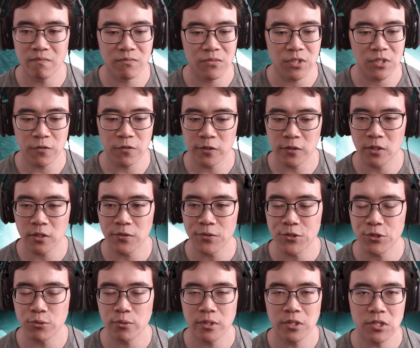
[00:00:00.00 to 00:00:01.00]
difficult
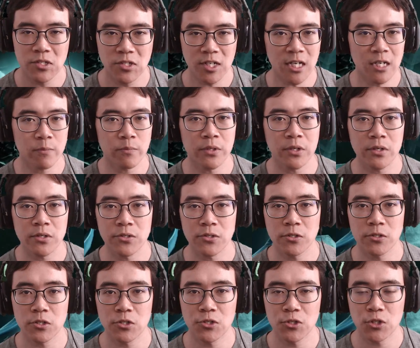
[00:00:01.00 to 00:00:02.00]
to understand because
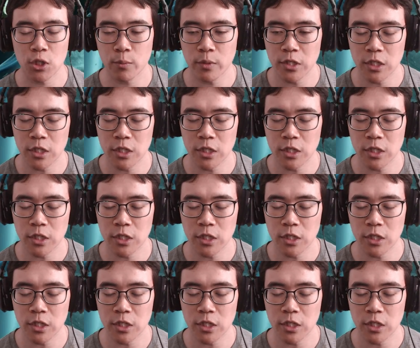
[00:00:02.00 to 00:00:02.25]
there are just so many